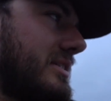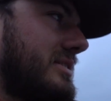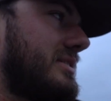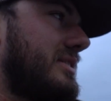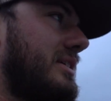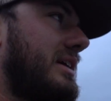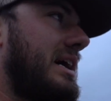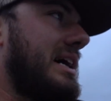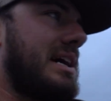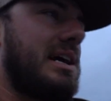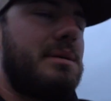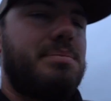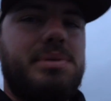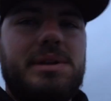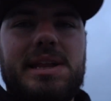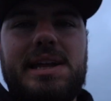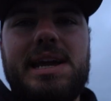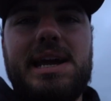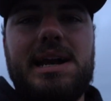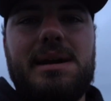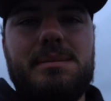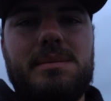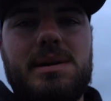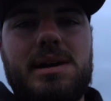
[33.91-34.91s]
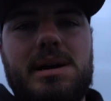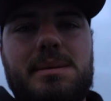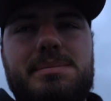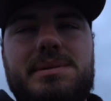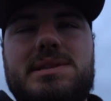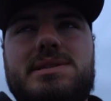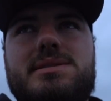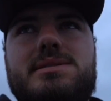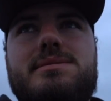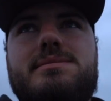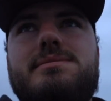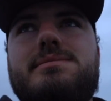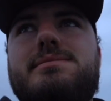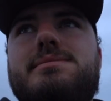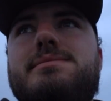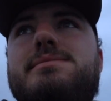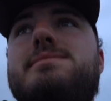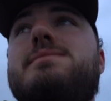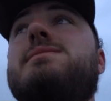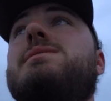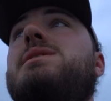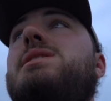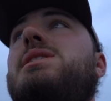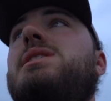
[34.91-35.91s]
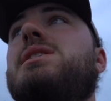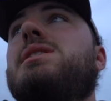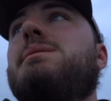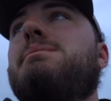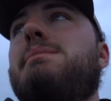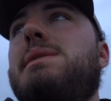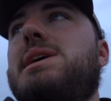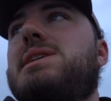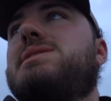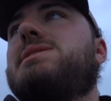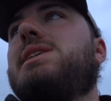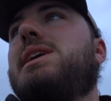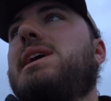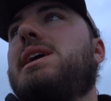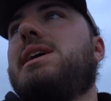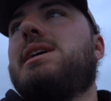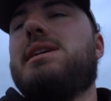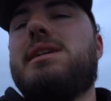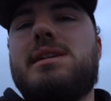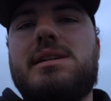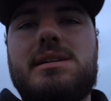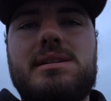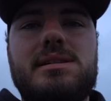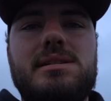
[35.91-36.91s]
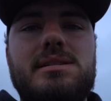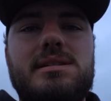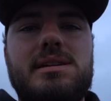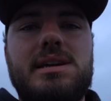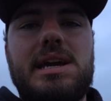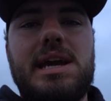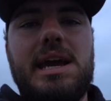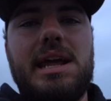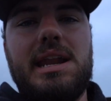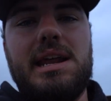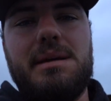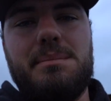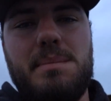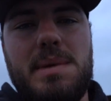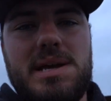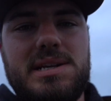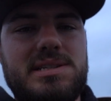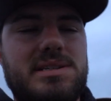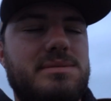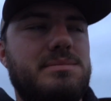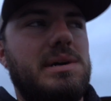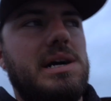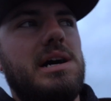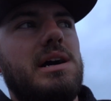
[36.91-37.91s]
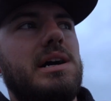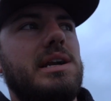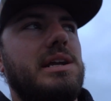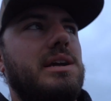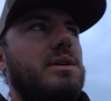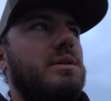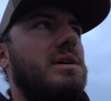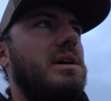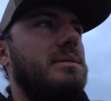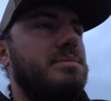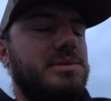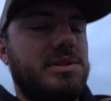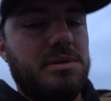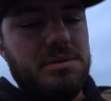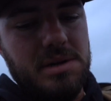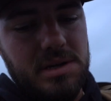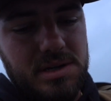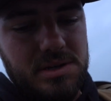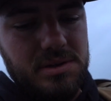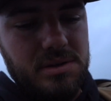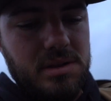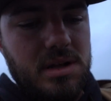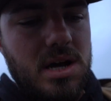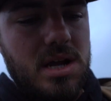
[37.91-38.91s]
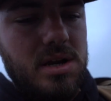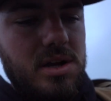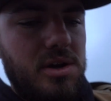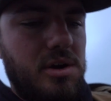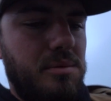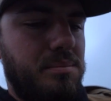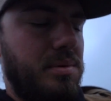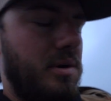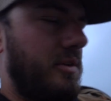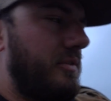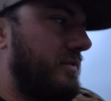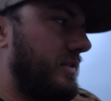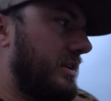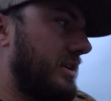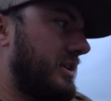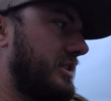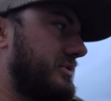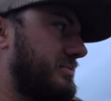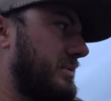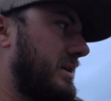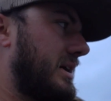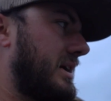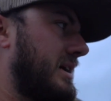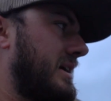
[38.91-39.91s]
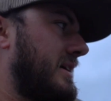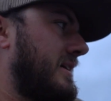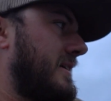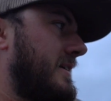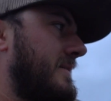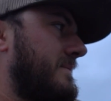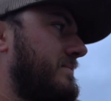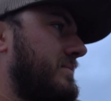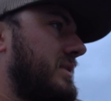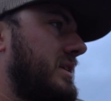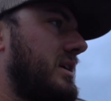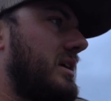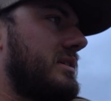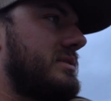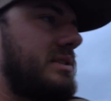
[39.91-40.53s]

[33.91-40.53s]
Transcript: So I gotta put the camera up. It's misting and it messes my audio up, so we're gonna do a lot of GoPro footage, but y'all